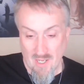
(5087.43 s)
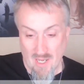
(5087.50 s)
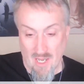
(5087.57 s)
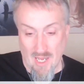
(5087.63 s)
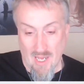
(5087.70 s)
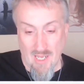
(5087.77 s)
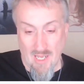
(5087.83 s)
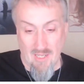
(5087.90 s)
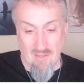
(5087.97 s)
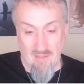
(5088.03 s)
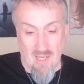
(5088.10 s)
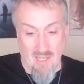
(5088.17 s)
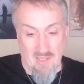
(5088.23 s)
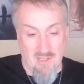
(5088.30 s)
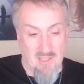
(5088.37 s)

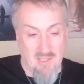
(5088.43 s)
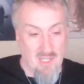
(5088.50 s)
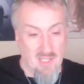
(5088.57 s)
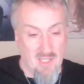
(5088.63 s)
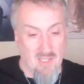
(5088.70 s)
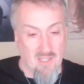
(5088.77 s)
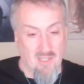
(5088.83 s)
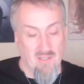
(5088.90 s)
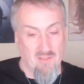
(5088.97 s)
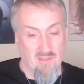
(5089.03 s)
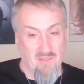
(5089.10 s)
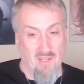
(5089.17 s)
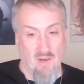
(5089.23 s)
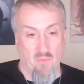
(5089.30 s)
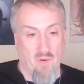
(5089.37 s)
I think
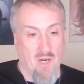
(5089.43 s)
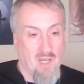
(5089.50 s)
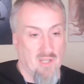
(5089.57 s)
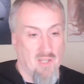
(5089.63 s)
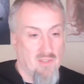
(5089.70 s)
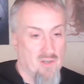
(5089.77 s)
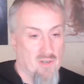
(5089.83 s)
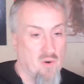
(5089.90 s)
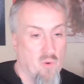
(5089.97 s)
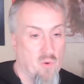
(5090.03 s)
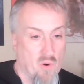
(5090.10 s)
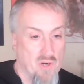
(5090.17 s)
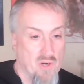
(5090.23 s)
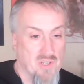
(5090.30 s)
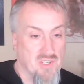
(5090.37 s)
they're running their
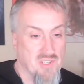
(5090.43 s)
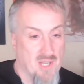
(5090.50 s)
course.